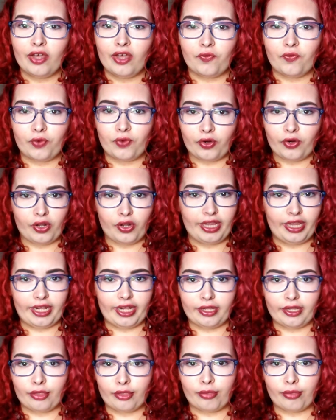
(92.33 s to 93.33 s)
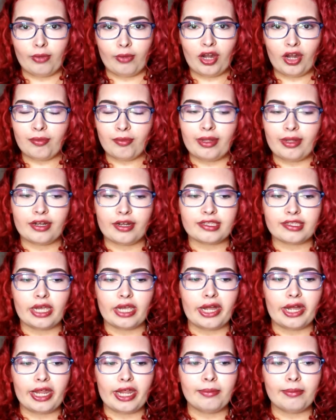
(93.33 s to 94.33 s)
for, like, a small amount of
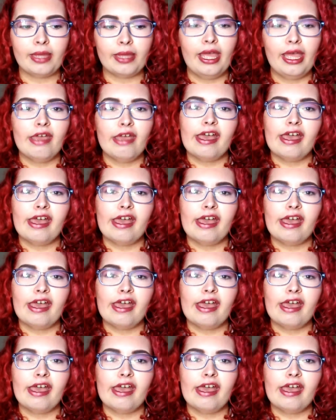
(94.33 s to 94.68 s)
time.